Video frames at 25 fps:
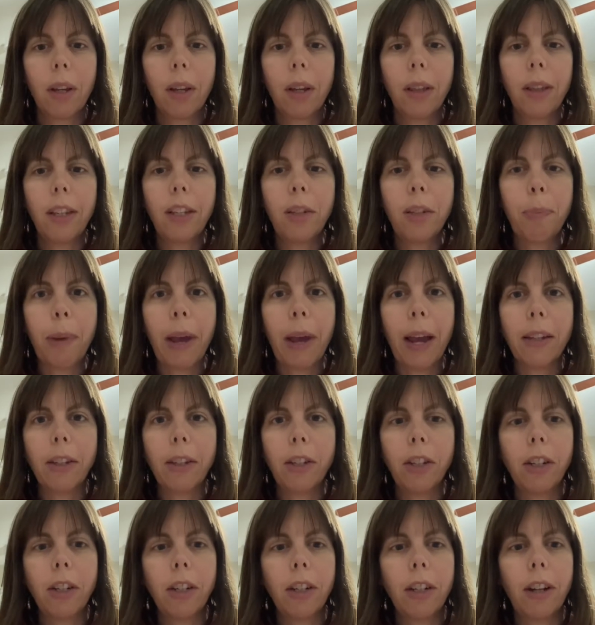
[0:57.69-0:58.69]
This
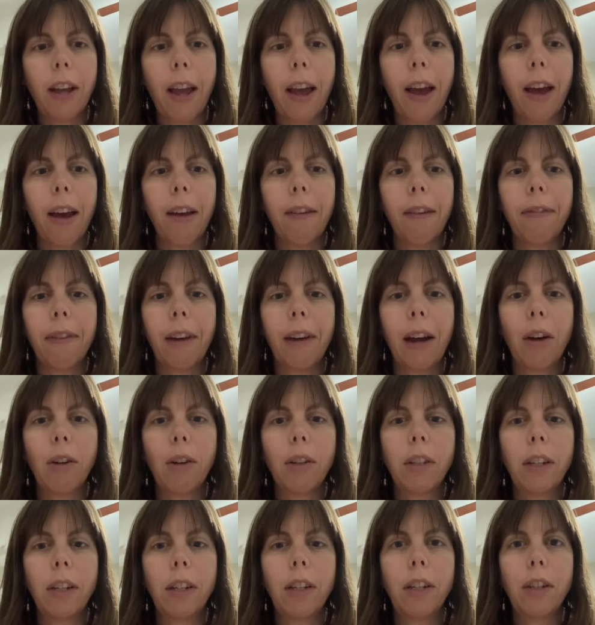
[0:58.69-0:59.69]
past year and a half, our
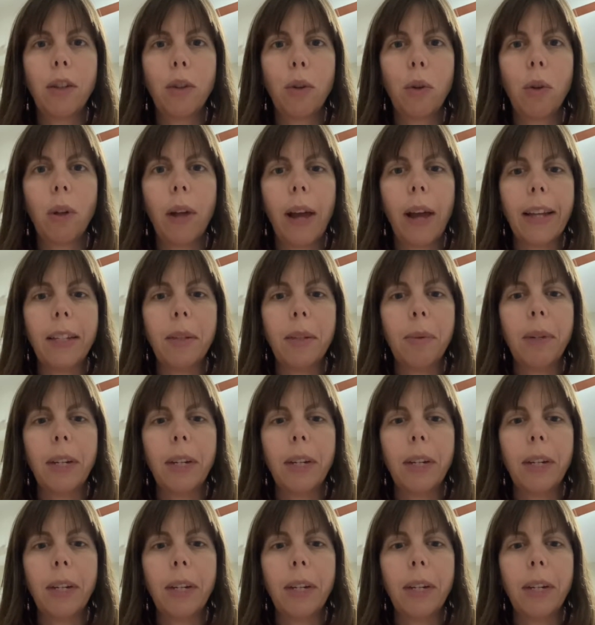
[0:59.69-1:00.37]
Sunday school has been